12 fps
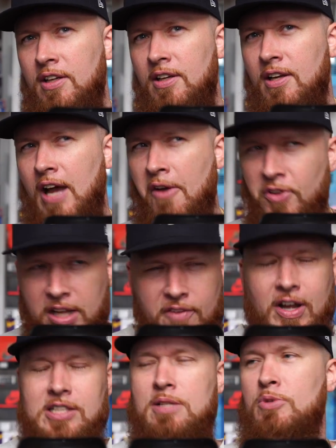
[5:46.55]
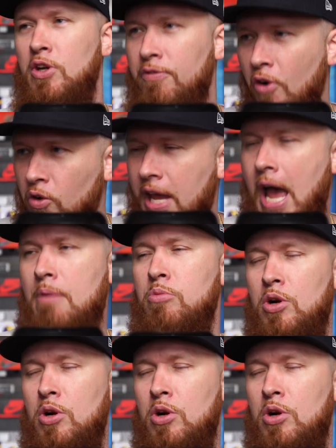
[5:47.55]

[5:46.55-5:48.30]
Maybe, yeah. I feel like I've got some good vocab